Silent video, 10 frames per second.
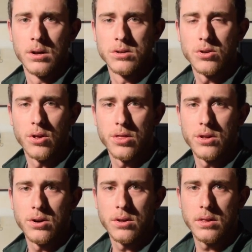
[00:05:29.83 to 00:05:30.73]
So the
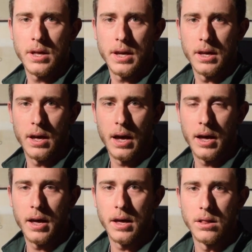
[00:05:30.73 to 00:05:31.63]
third thing
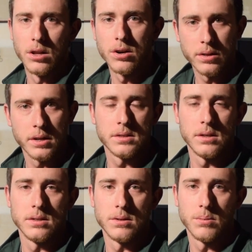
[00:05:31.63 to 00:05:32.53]
I learned this
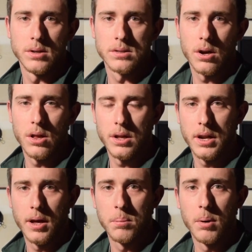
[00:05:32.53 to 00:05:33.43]
season was calling
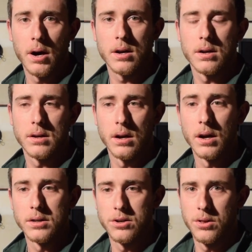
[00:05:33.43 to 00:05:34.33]
in a buck
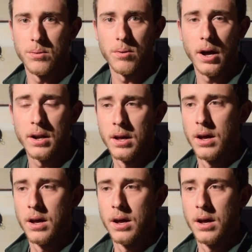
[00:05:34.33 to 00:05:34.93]
during the rut.